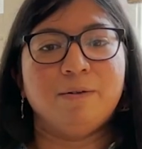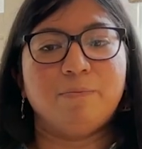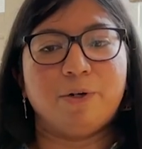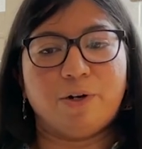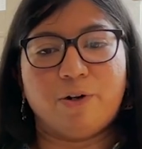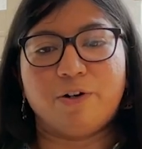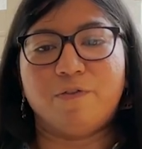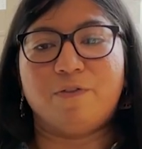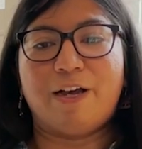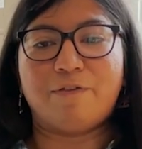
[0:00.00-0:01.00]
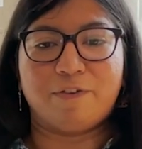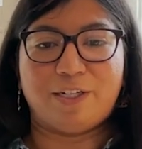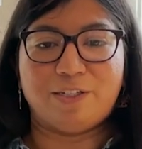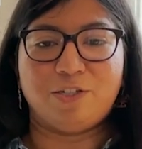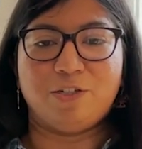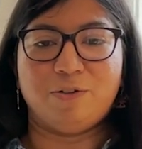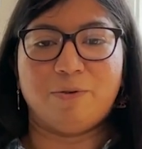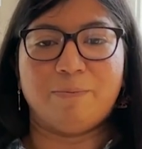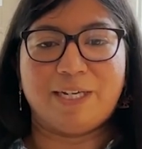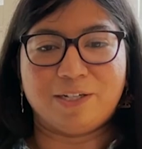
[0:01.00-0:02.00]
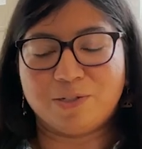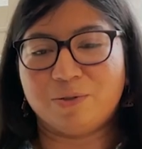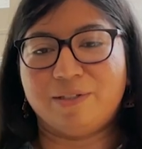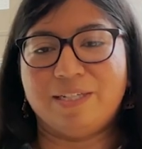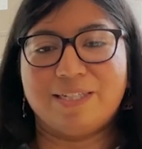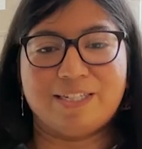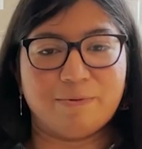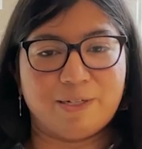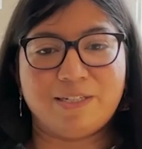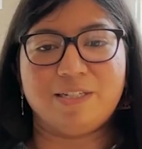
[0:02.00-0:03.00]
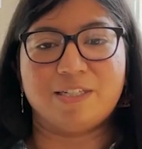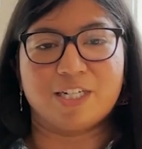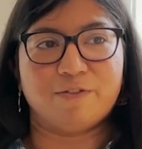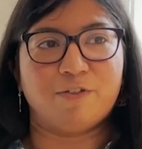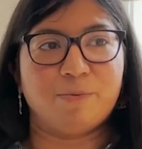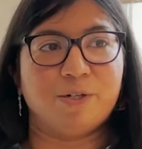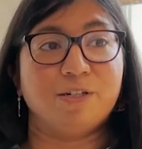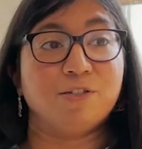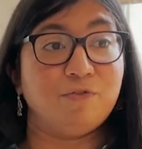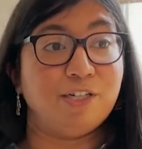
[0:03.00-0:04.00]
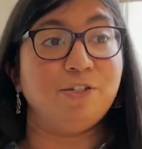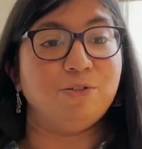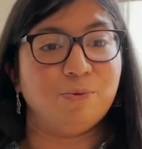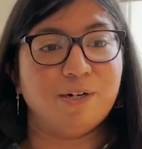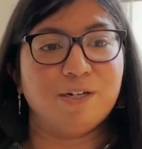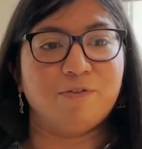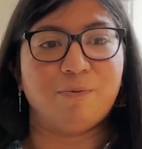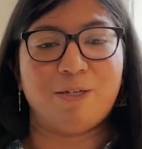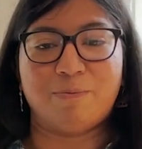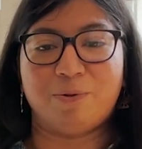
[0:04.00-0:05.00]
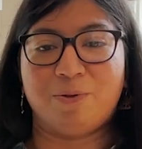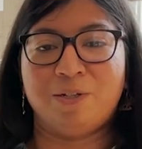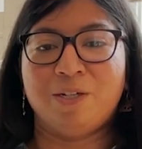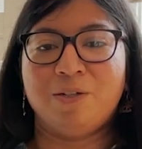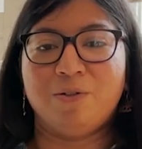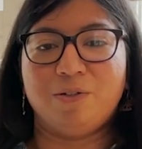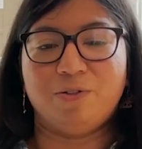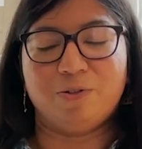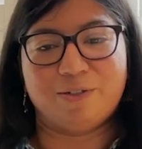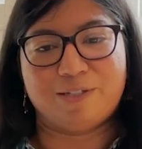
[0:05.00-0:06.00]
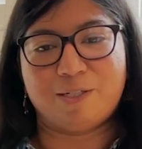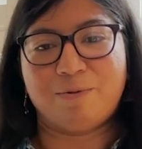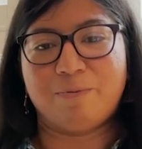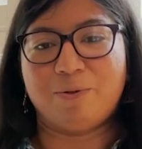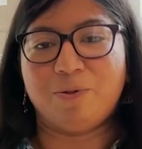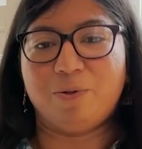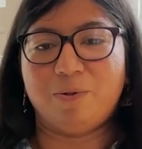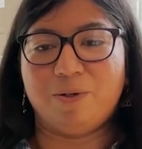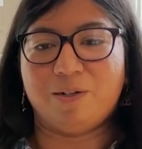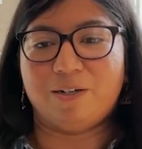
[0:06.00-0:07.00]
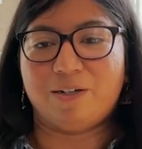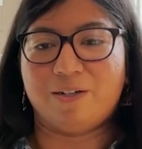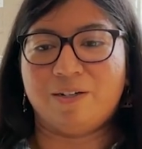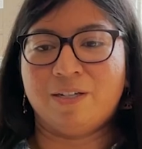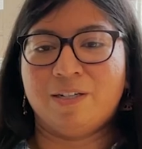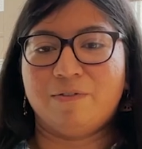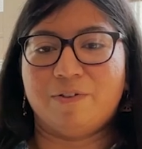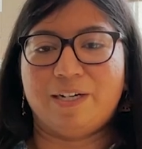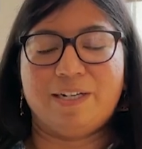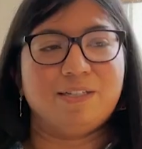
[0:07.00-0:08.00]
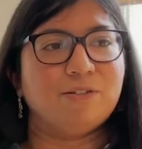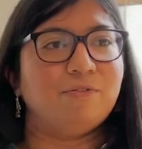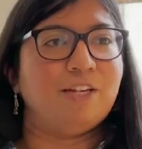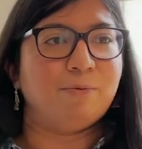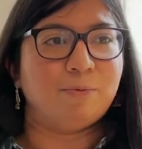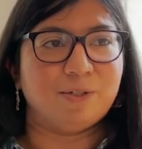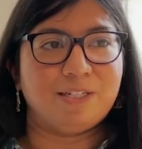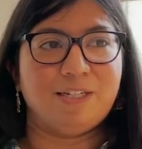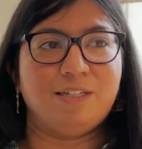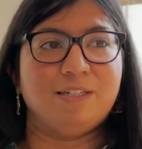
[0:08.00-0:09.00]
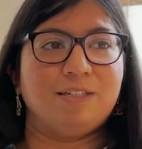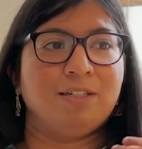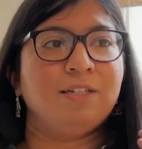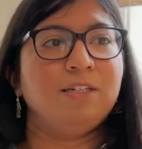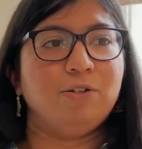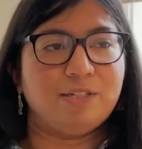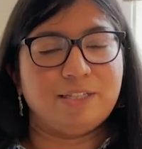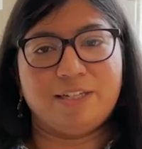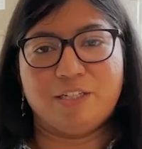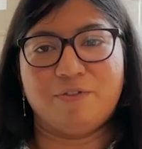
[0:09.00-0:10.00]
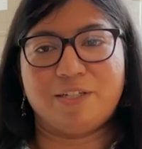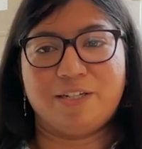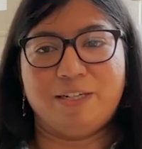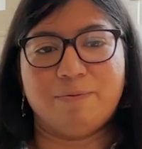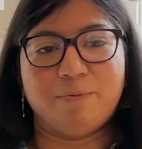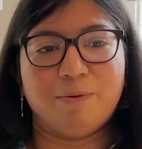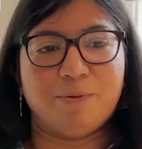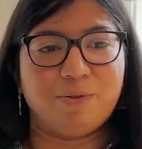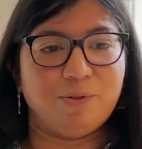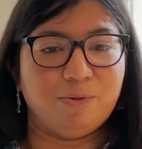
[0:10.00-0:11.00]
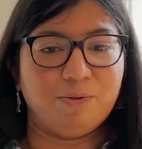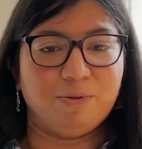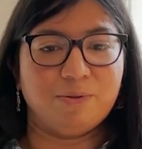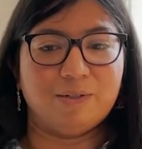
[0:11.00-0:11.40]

put a lot of effort into making sure the accessibility and stuff of our products really do work for people who, not just people who are very sort of able-bodied and using things visually, but people who